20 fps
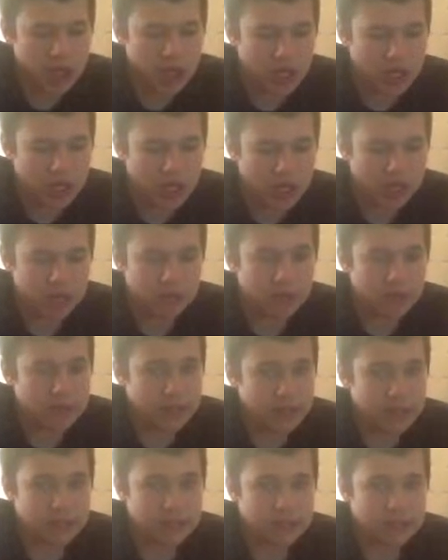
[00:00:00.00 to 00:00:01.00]
a lot of
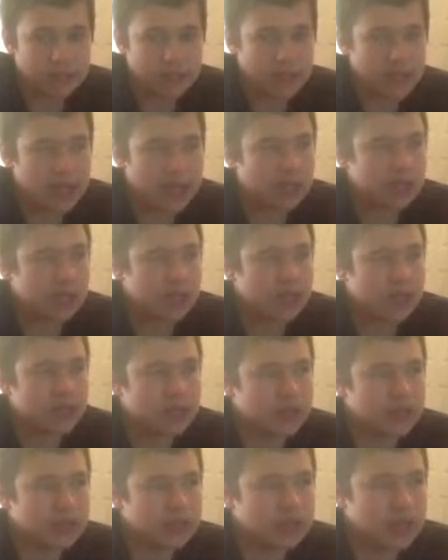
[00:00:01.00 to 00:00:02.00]
things
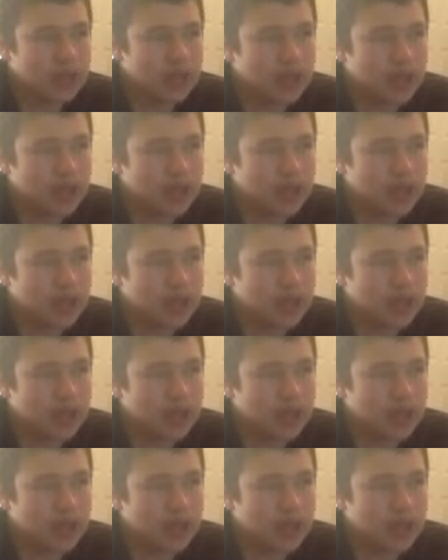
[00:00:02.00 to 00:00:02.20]
anyways.